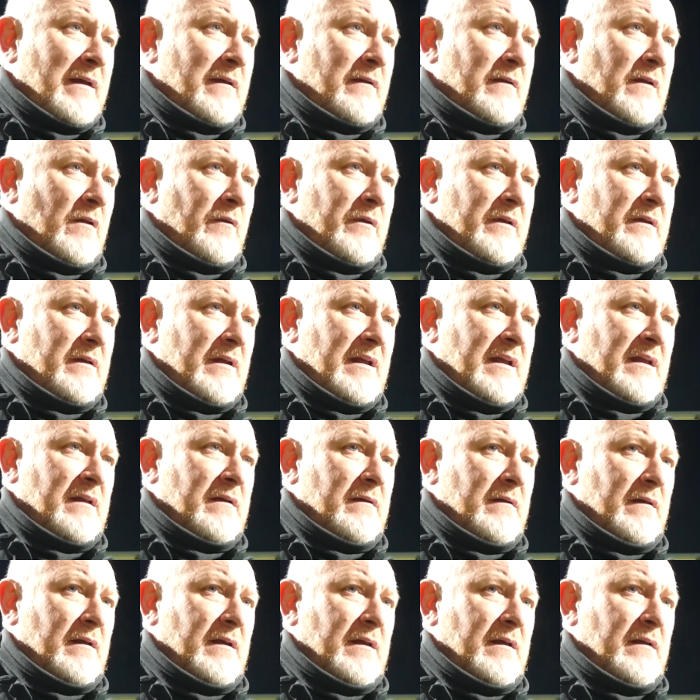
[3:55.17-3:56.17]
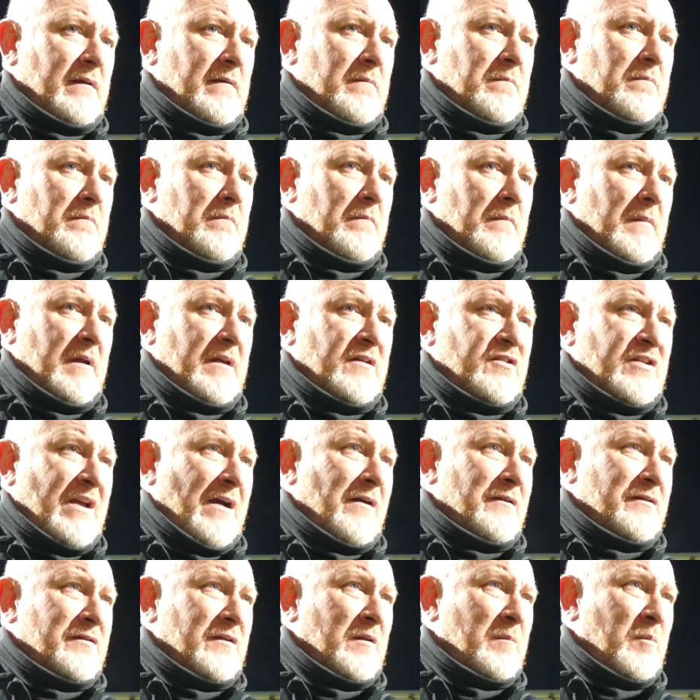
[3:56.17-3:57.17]
You know, he, he he
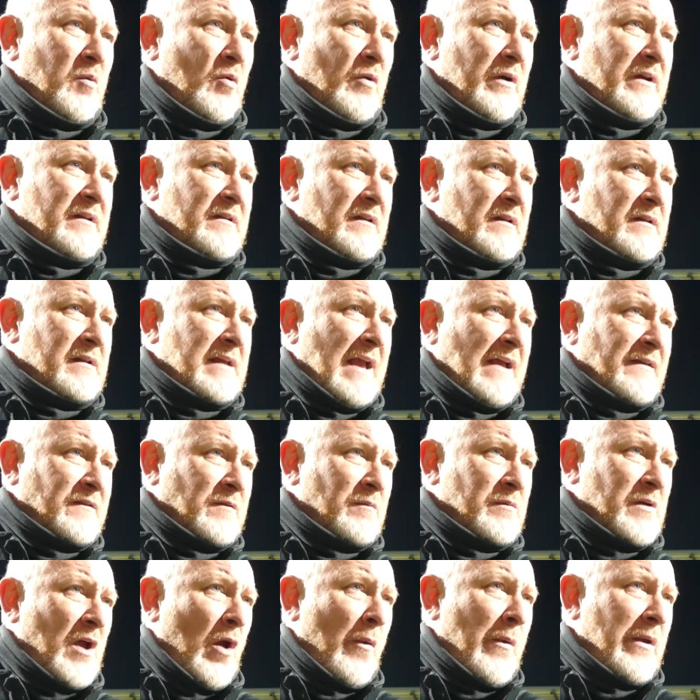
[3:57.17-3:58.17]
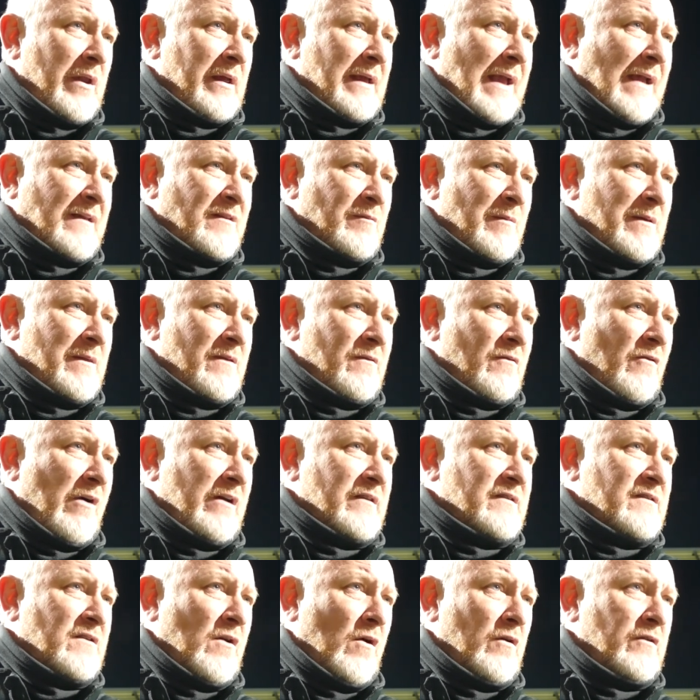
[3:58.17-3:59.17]
shouts at the boys and gets them going and gets them into the
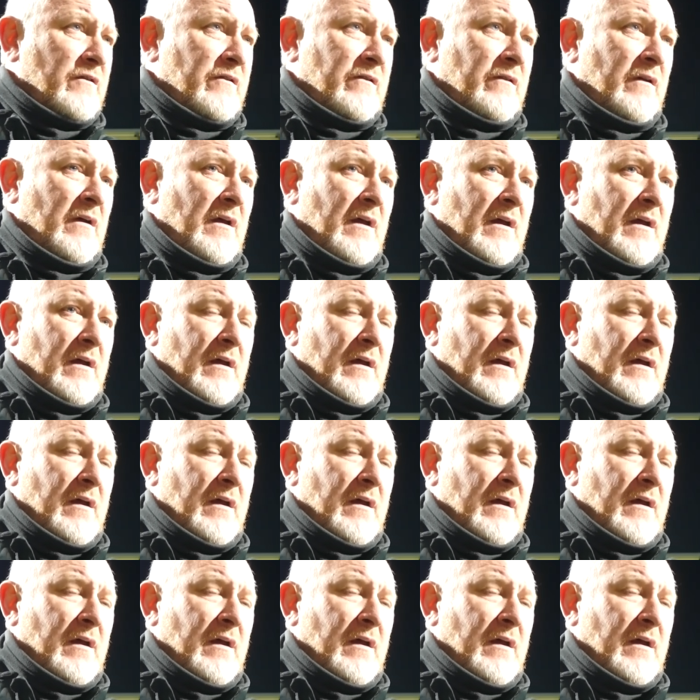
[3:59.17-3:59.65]
right slots.